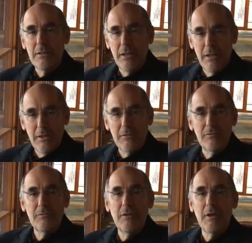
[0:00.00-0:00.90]
Lee
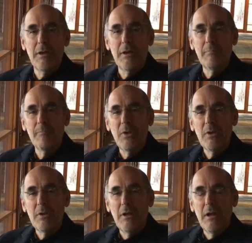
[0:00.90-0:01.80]
has uh,
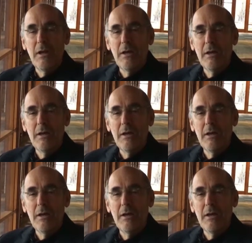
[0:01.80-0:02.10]
uh,